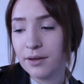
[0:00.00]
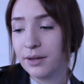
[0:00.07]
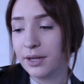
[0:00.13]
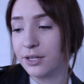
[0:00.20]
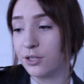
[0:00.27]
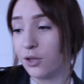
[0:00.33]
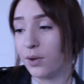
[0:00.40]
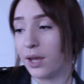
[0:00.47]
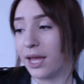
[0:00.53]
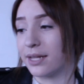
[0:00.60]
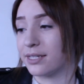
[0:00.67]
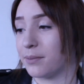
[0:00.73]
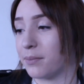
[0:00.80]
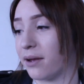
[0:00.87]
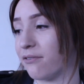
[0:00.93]
because you
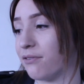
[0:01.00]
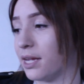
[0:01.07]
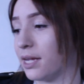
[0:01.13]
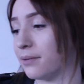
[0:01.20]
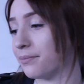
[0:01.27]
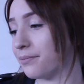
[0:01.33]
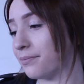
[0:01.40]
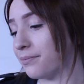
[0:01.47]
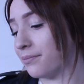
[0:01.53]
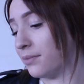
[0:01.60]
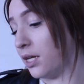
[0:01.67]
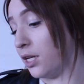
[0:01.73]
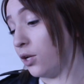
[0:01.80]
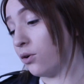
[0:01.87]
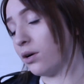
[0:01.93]
can't see my feet
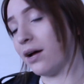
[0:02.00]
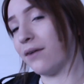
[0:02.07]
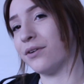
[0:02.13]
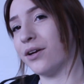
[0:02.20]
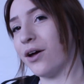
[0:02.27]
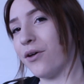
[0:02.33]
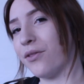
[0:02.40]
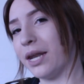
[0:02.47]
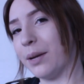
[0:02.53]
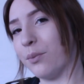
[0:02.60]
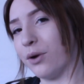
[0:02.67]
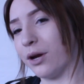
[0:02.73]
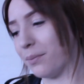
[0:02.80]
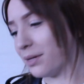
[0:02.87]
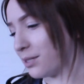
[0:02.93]
and you don't have to know that I'm
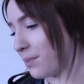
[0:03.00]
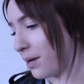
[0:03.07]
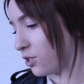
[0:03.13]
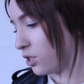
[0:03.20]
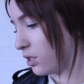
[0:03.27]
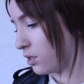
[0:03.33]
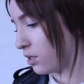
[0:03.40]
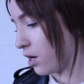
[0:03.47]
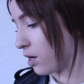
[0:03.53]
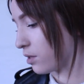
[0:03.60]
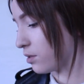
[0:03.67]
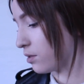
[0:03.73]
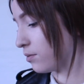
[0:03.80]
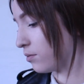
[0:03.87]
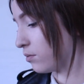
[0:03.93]
wearing mismatching
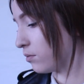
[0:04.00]
socks.